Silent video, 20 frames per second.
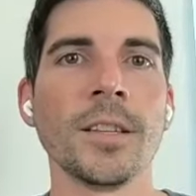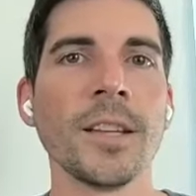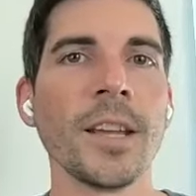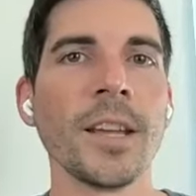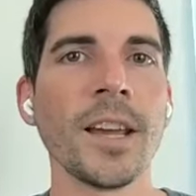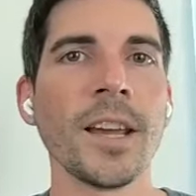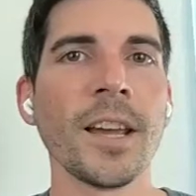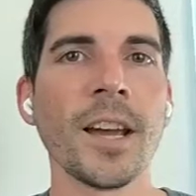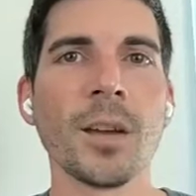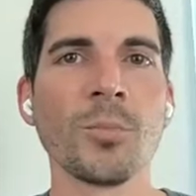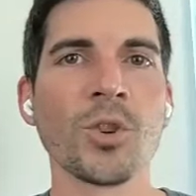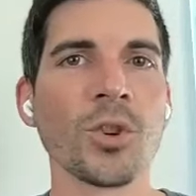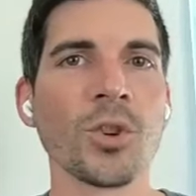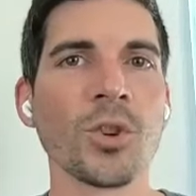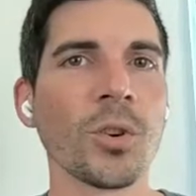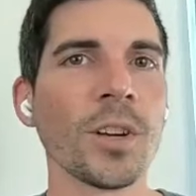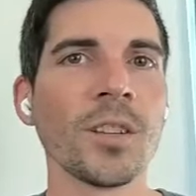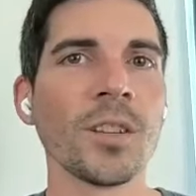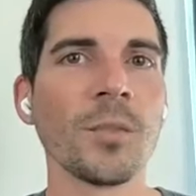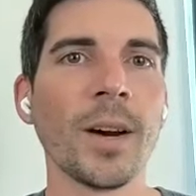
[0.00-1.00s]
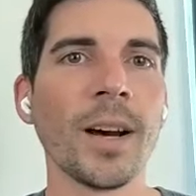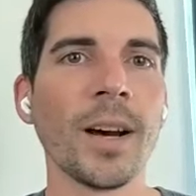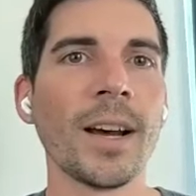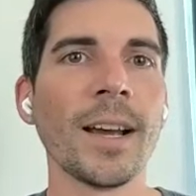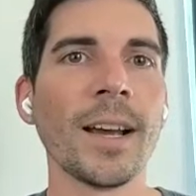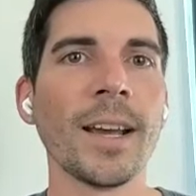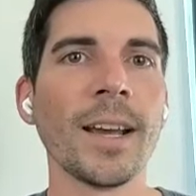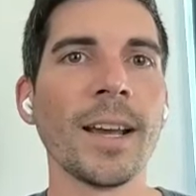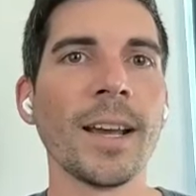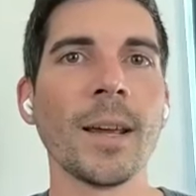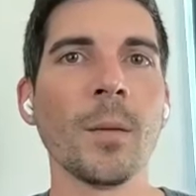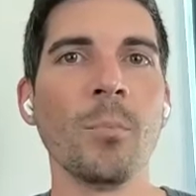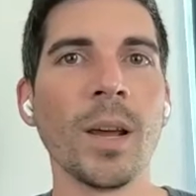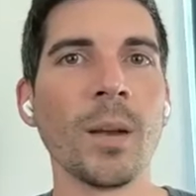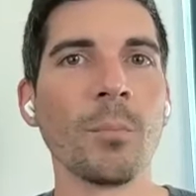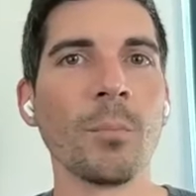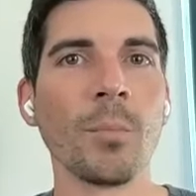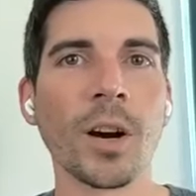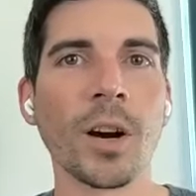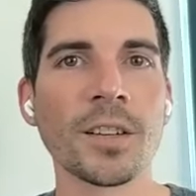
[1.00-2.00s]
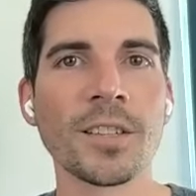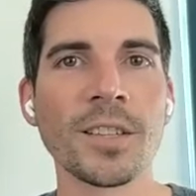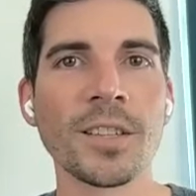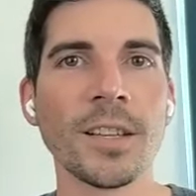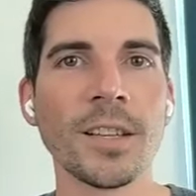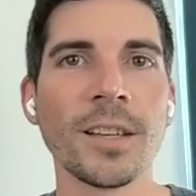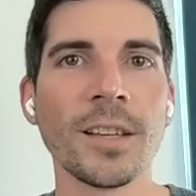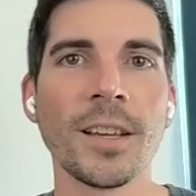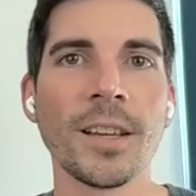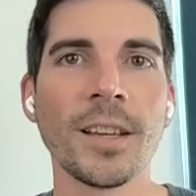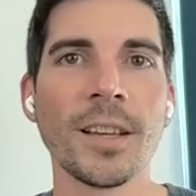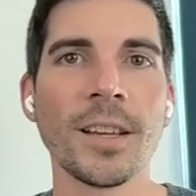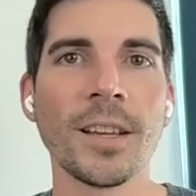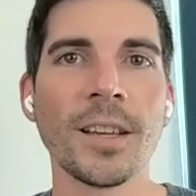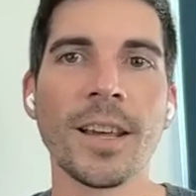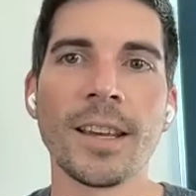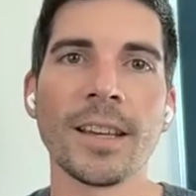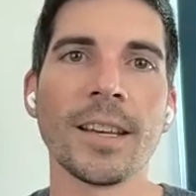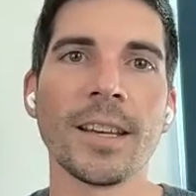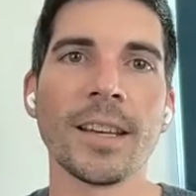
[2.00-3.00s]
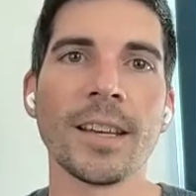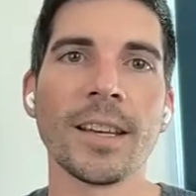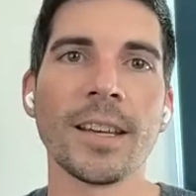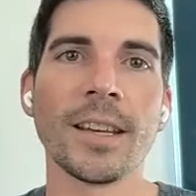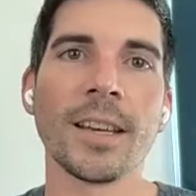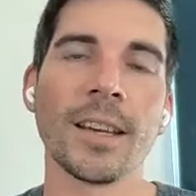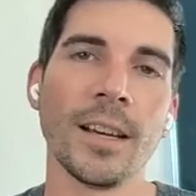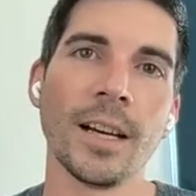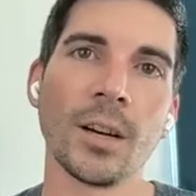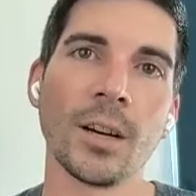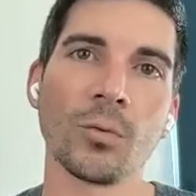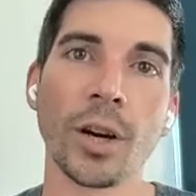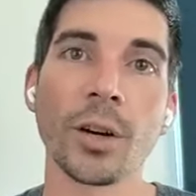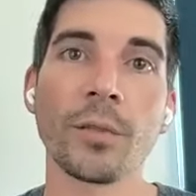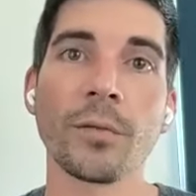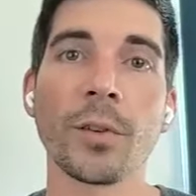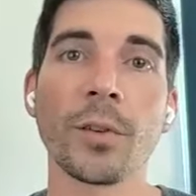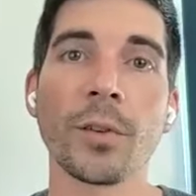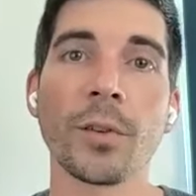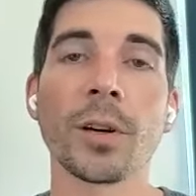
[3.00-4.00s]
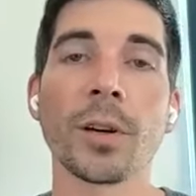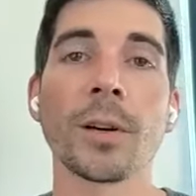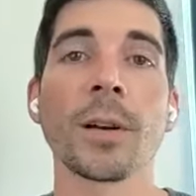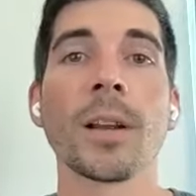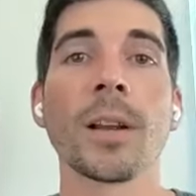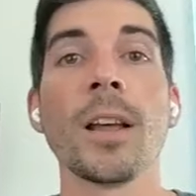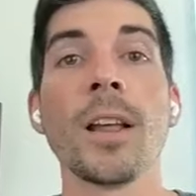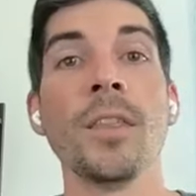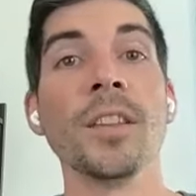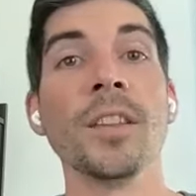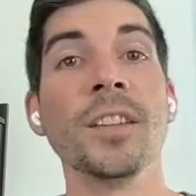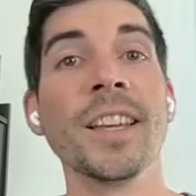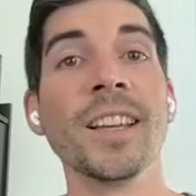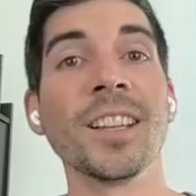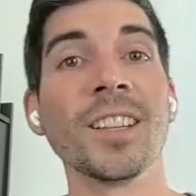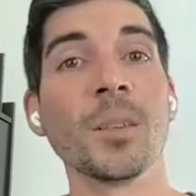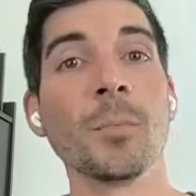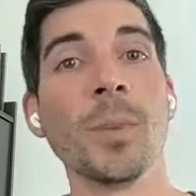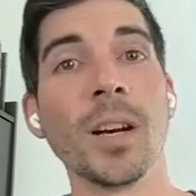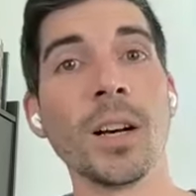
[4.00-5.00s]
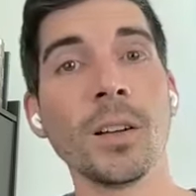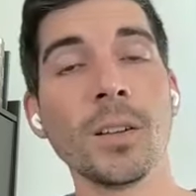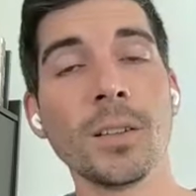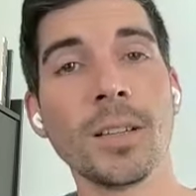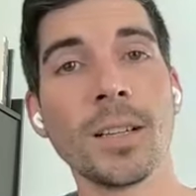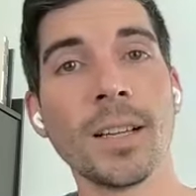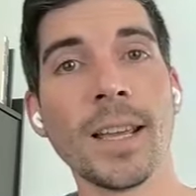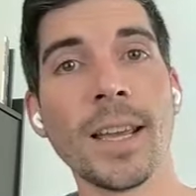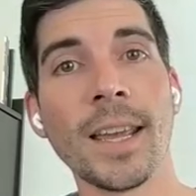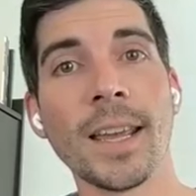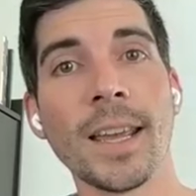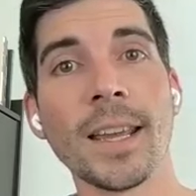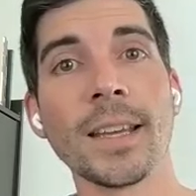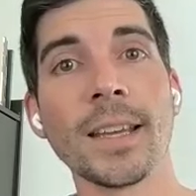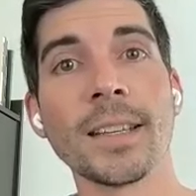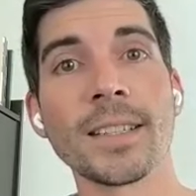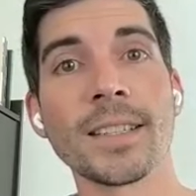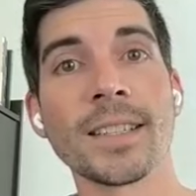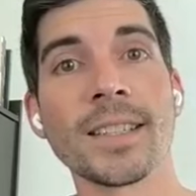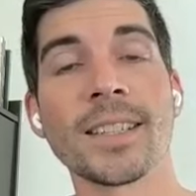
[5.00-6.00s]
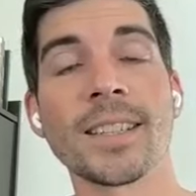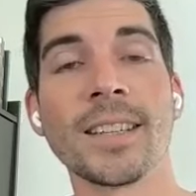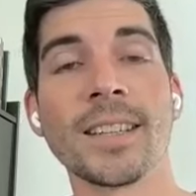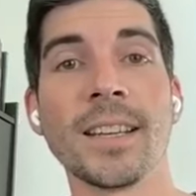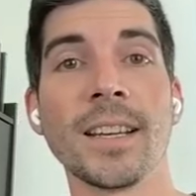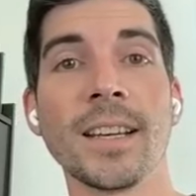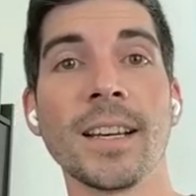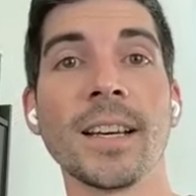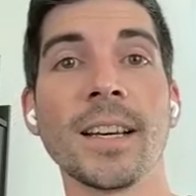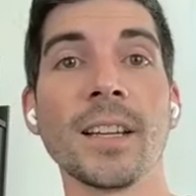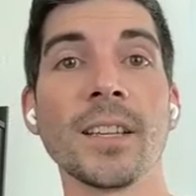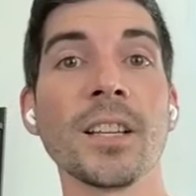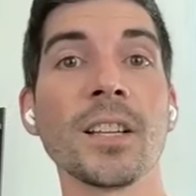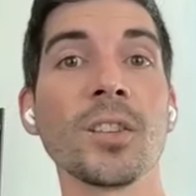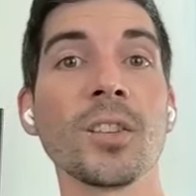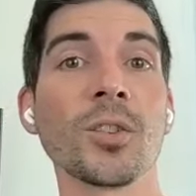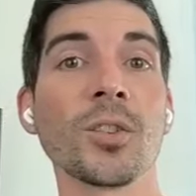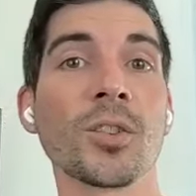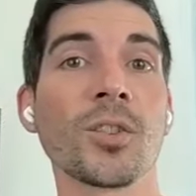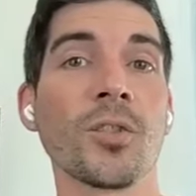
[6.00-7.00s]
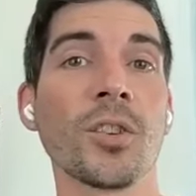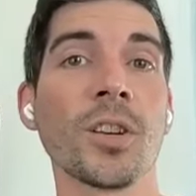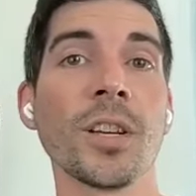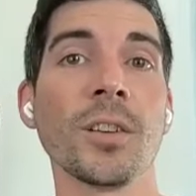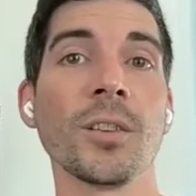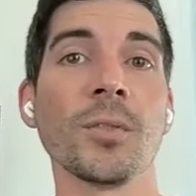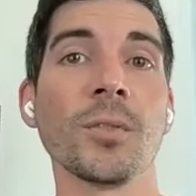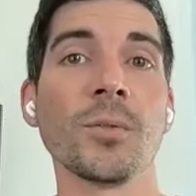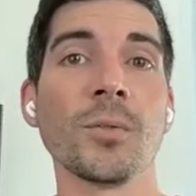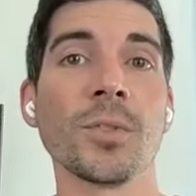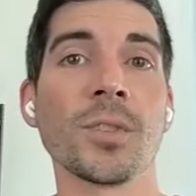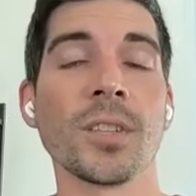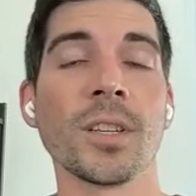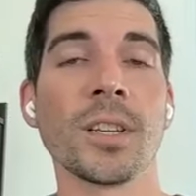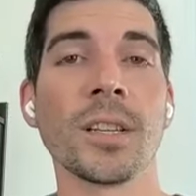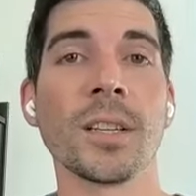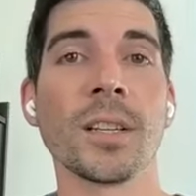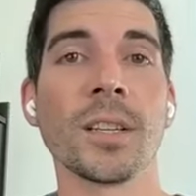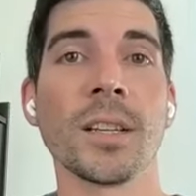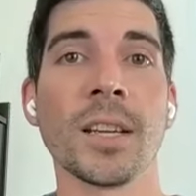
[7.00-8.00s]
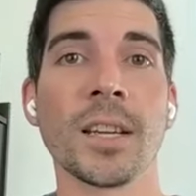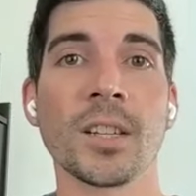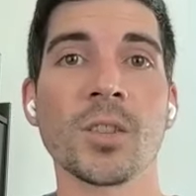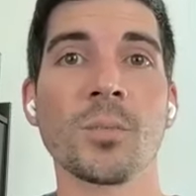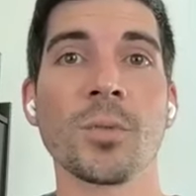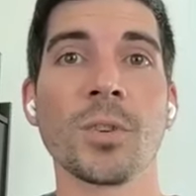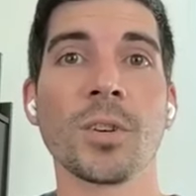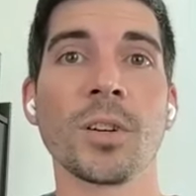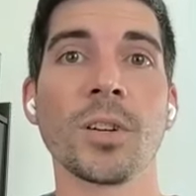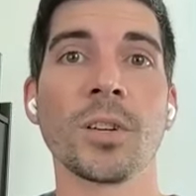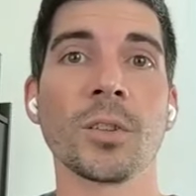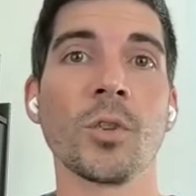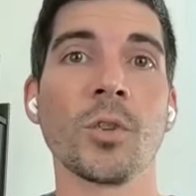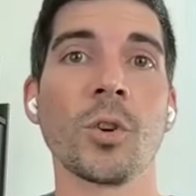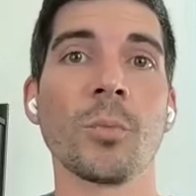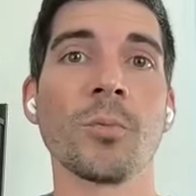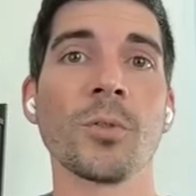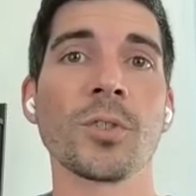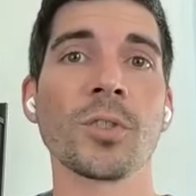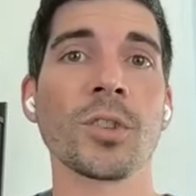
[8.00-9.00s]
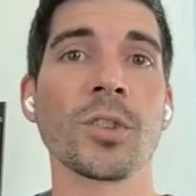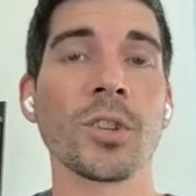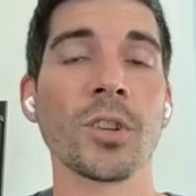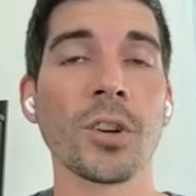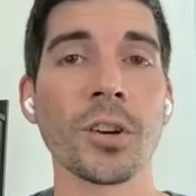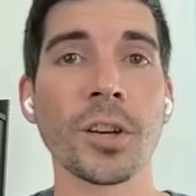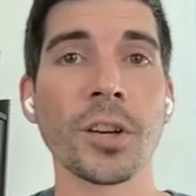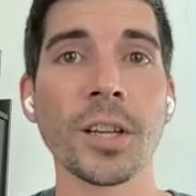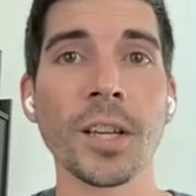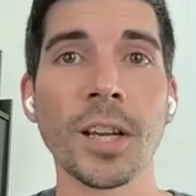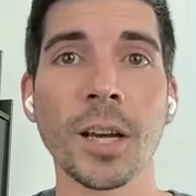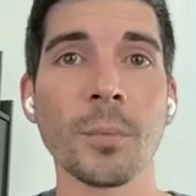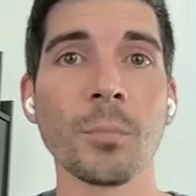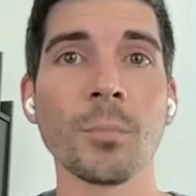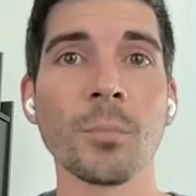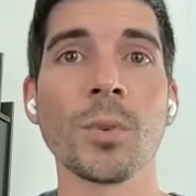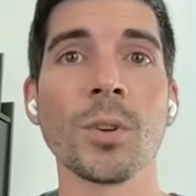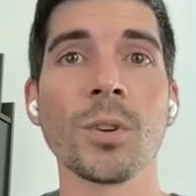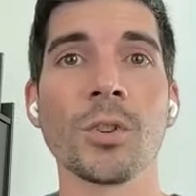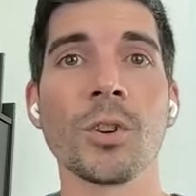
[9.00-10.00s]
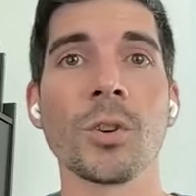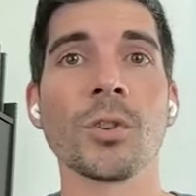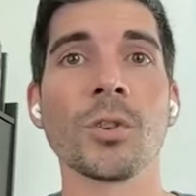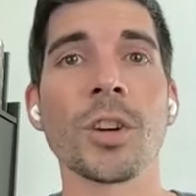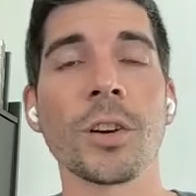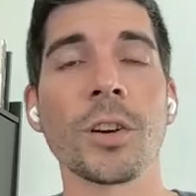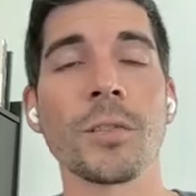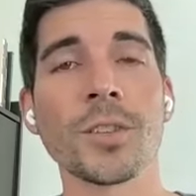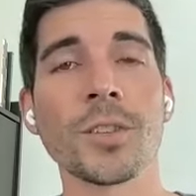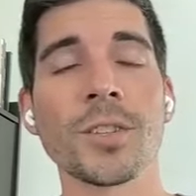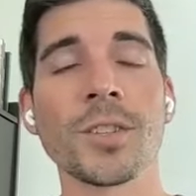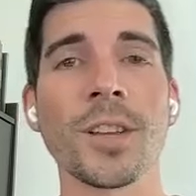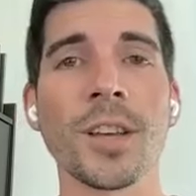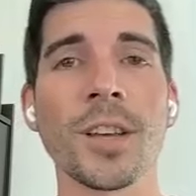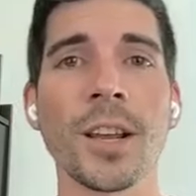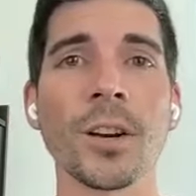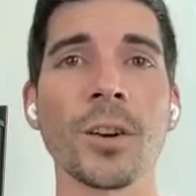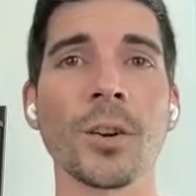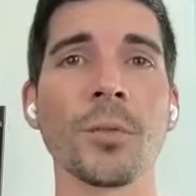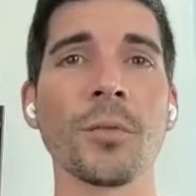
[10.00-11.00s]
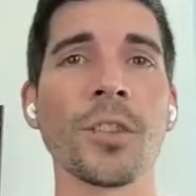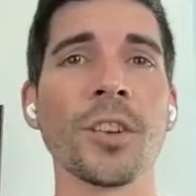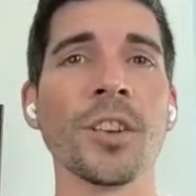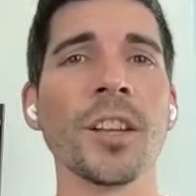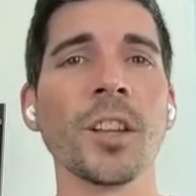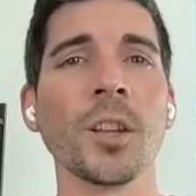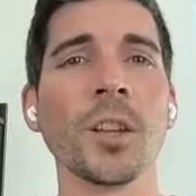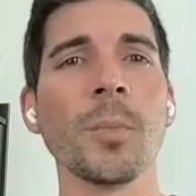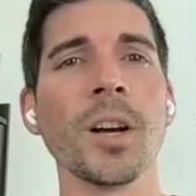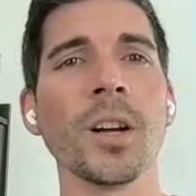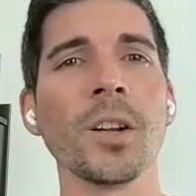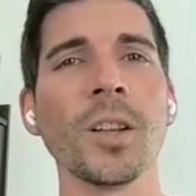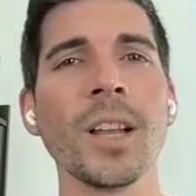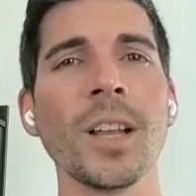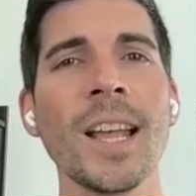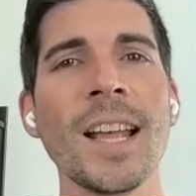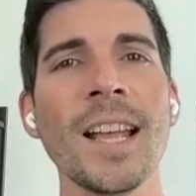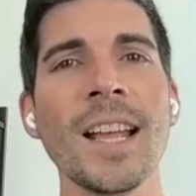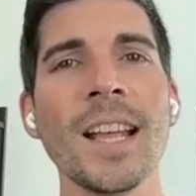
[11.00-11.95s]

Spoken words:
Today, I am joined by Ben Bartee, a writer for The Daily Bell, and Nicholas Creed, who's an expert on corporate security. I'm Joe Jarvis, the editor of The Daily Bell.